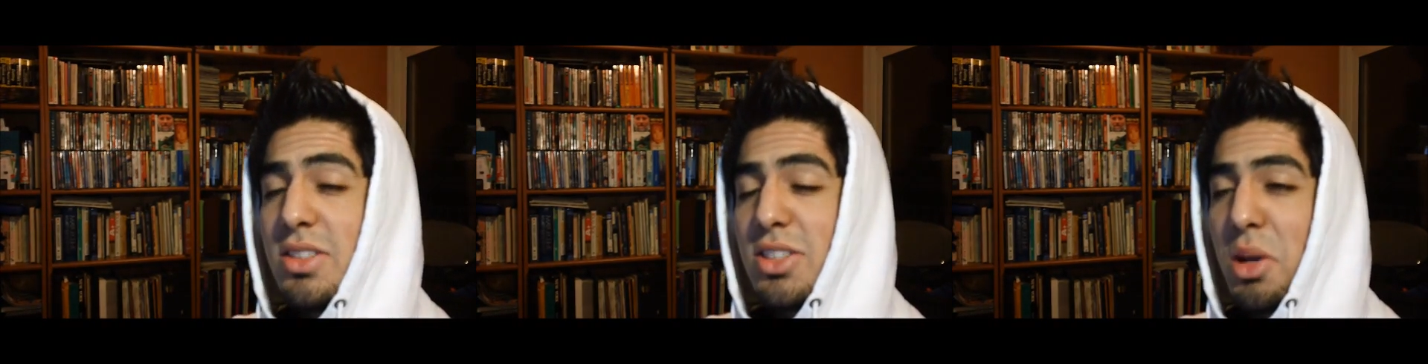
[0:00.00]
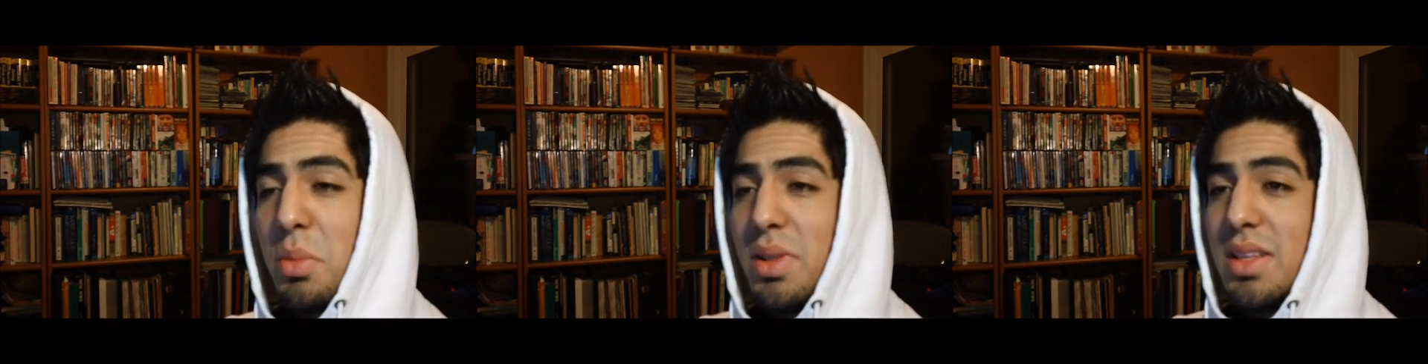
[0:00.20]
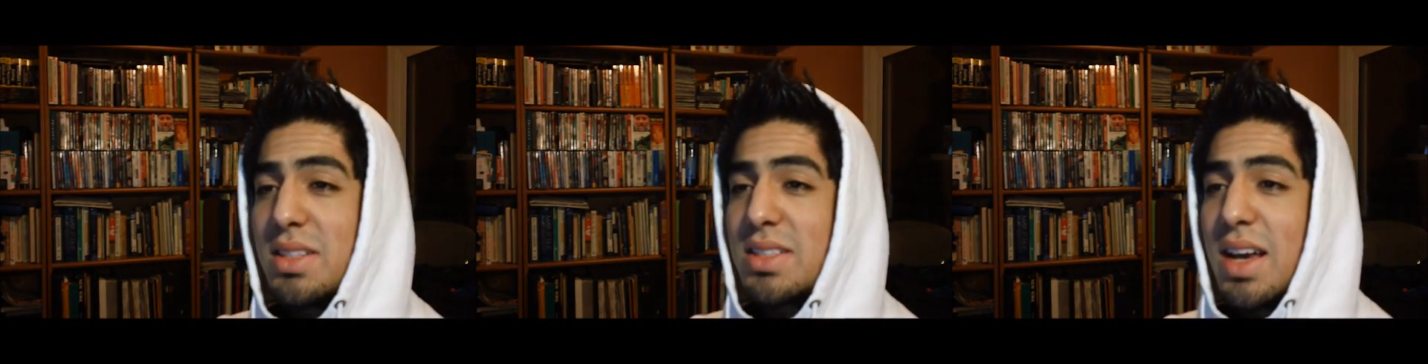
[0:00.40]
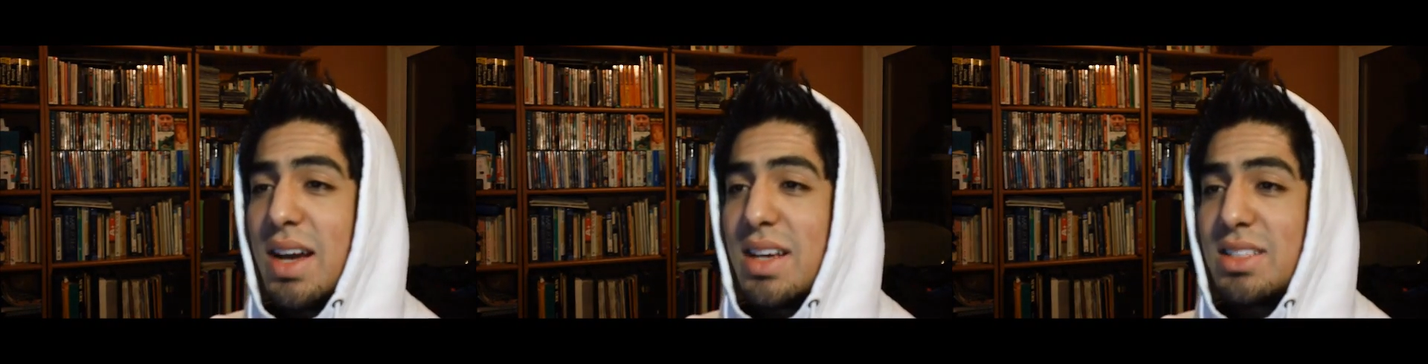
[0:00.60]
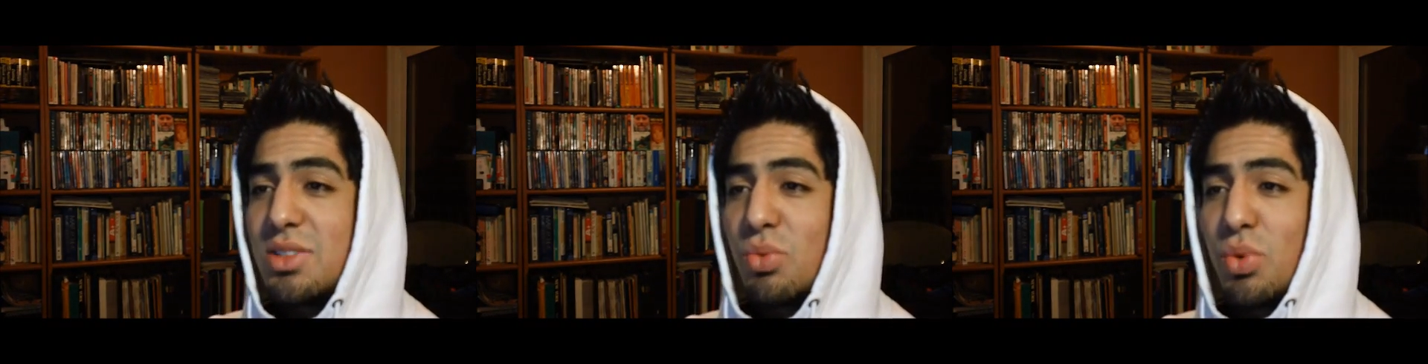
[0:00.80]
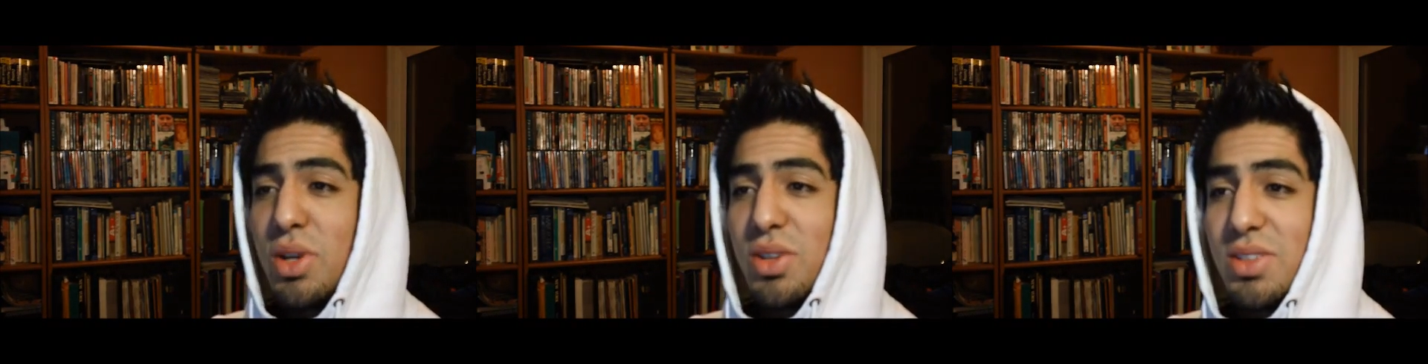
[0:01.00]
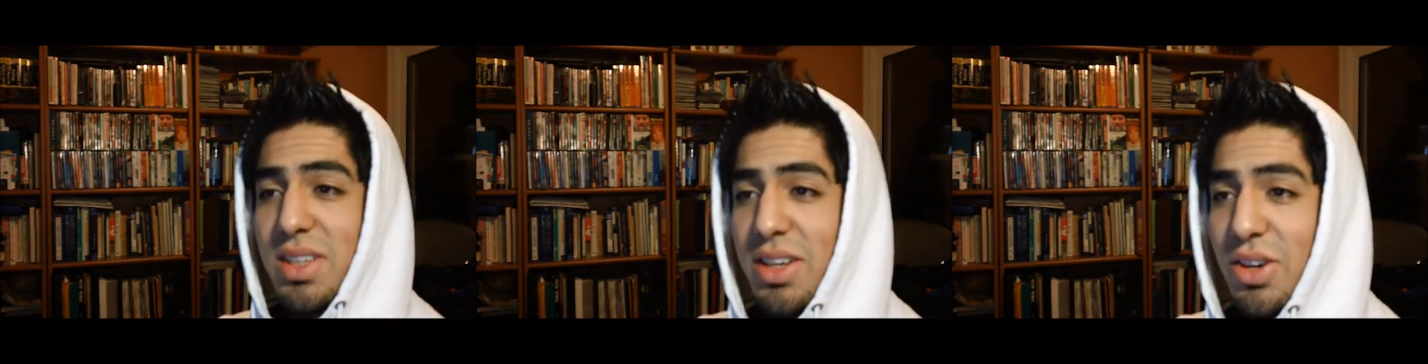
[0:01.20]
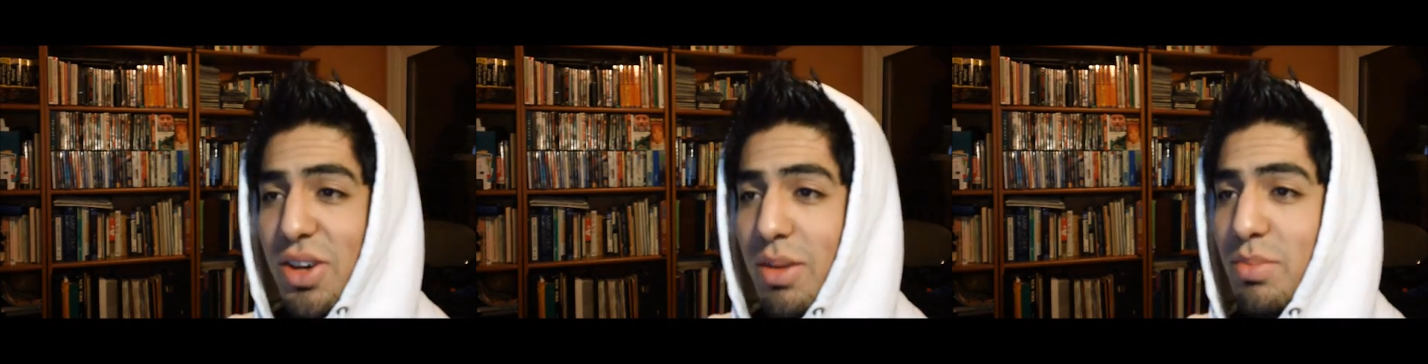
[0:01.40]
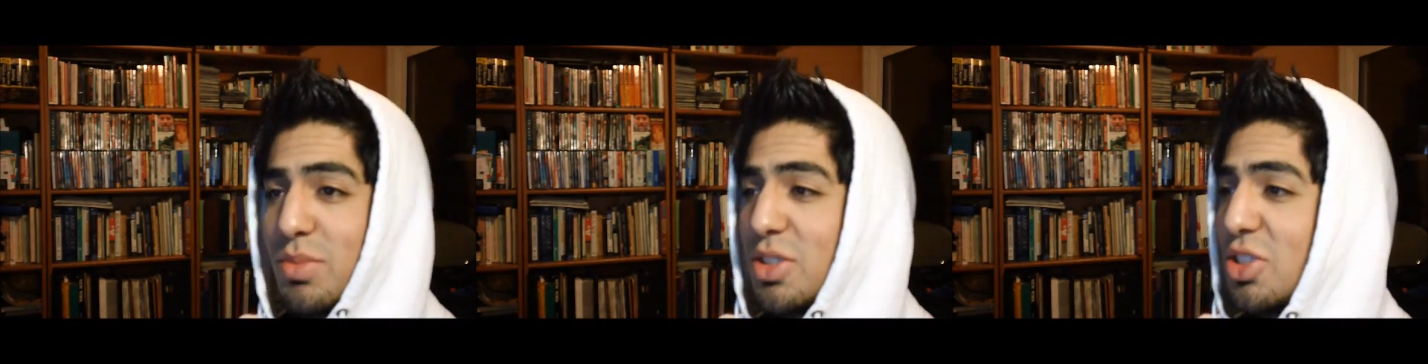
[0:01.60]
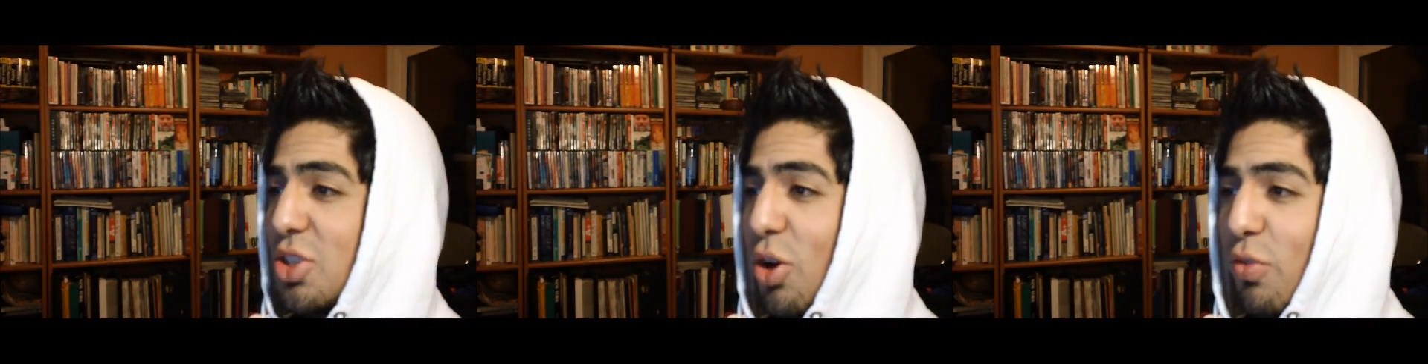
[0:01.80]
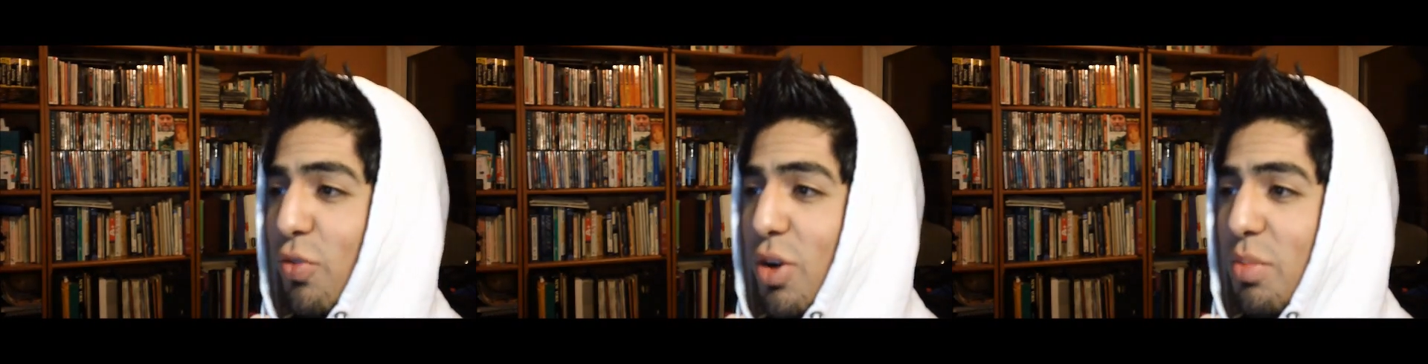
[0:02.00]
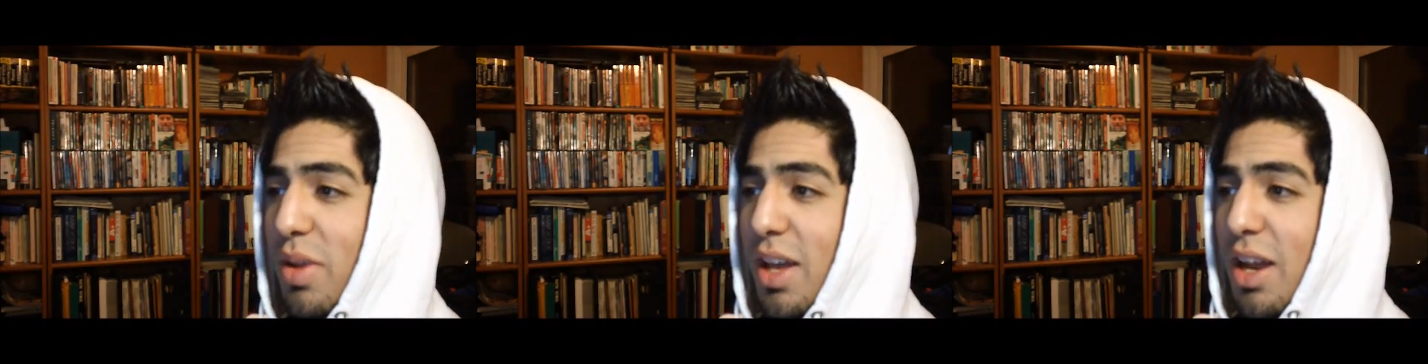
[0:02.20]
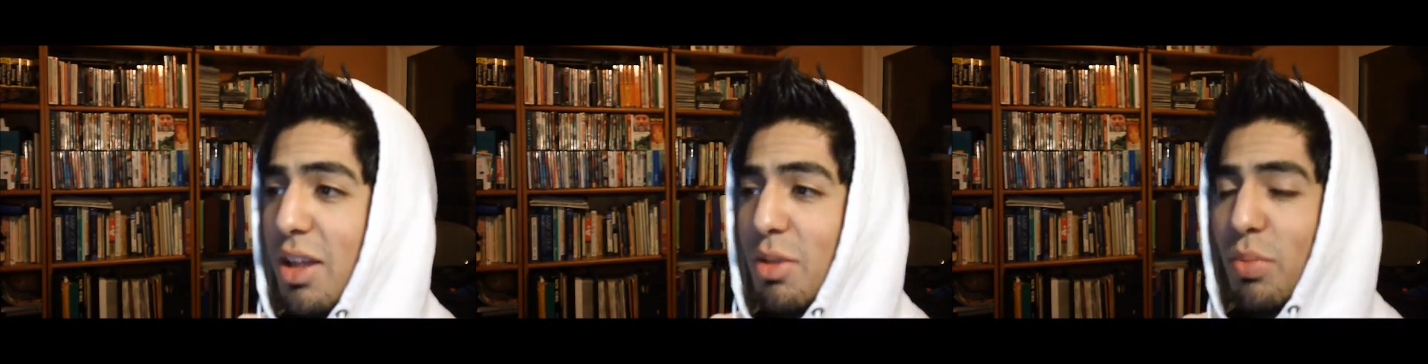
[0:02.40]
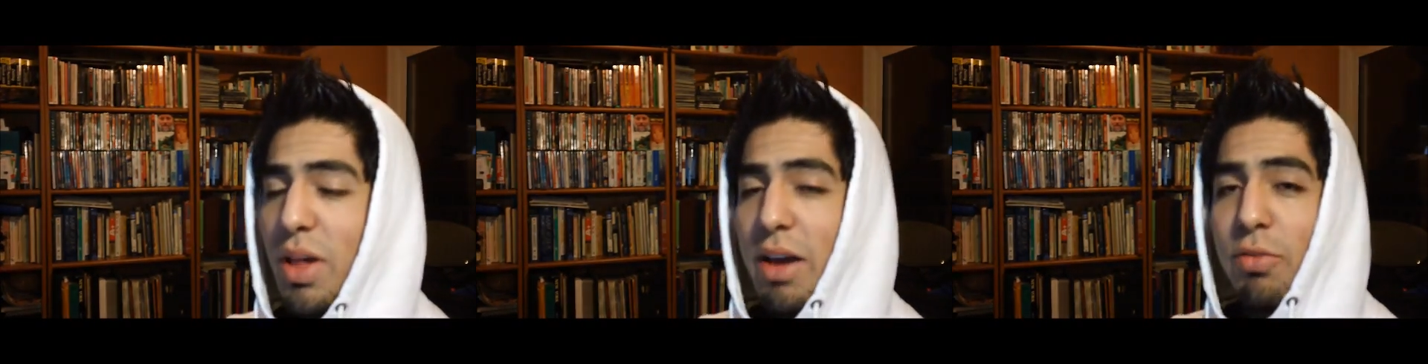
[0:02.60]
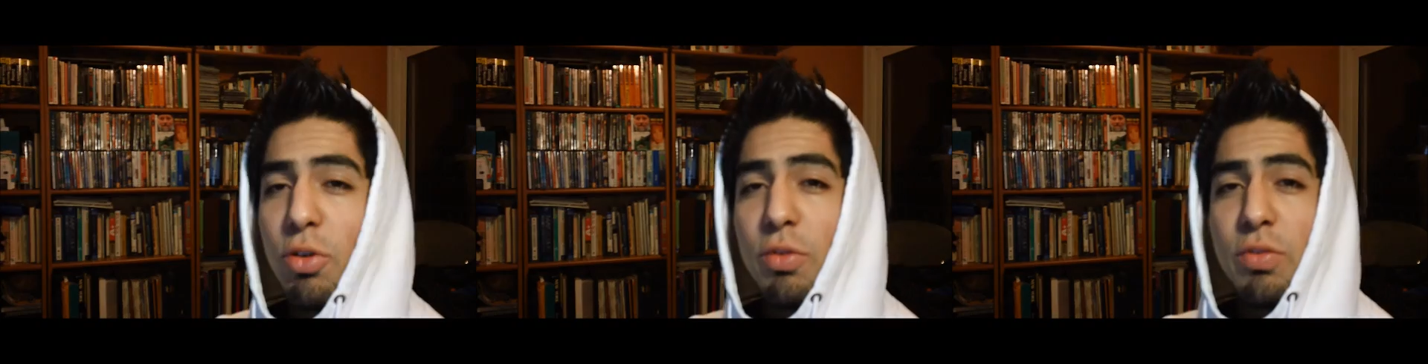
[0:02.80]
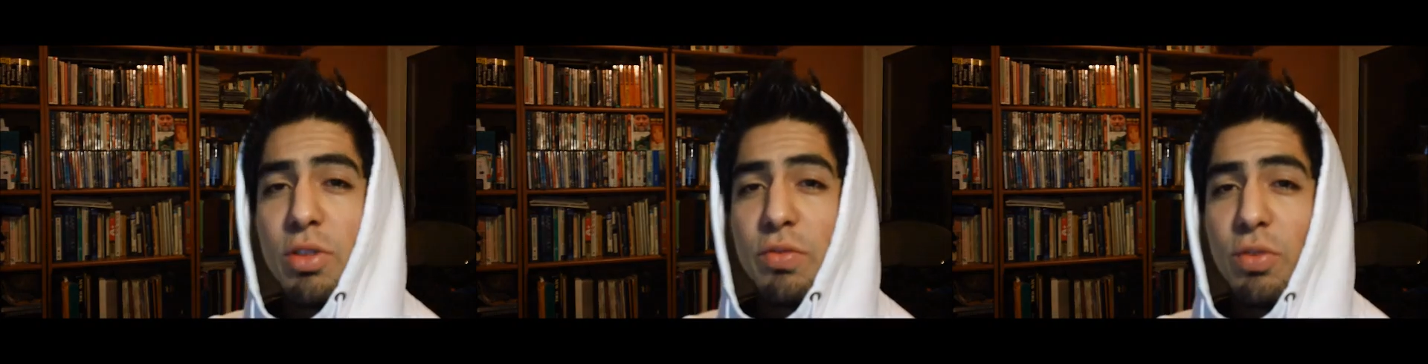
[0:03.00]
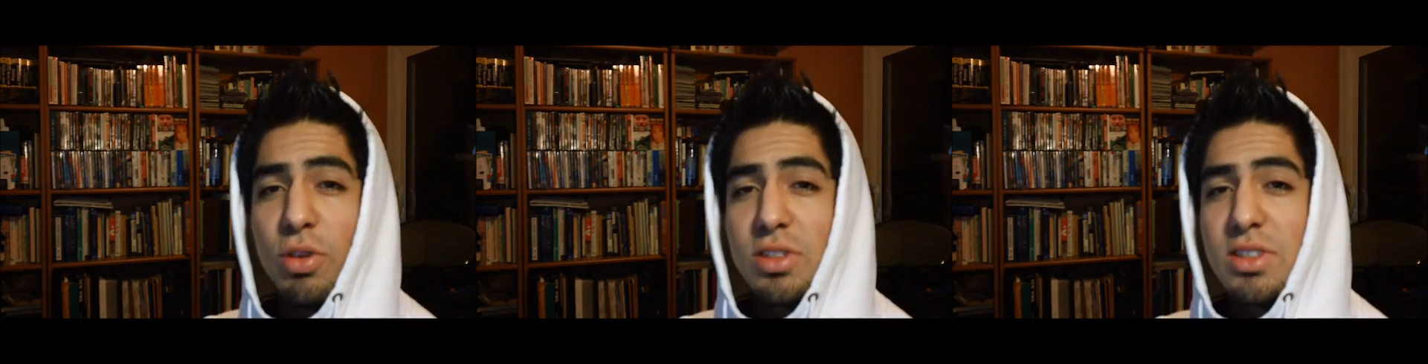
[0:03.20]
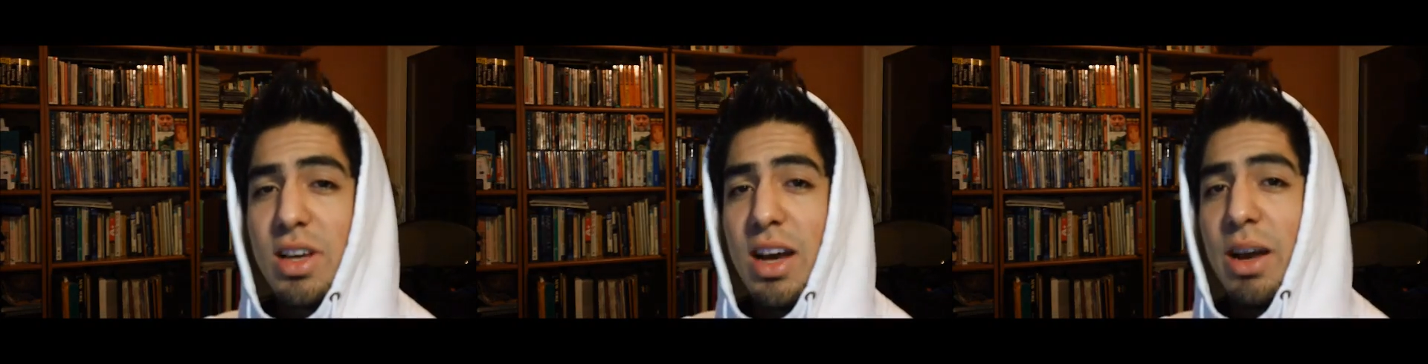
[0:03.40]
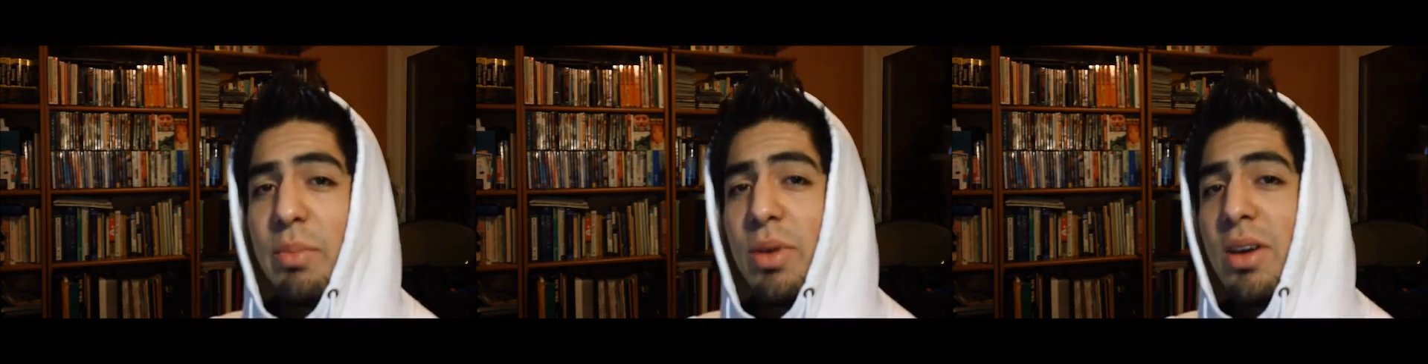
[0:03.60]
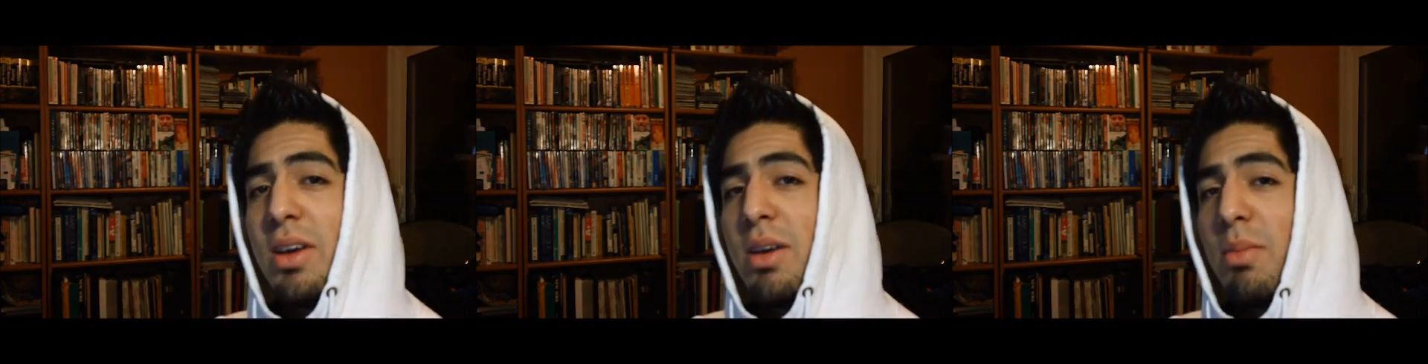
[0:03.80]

So, I mean, this guy's the real deal. I'm stoked for him to get on the platform for the first time.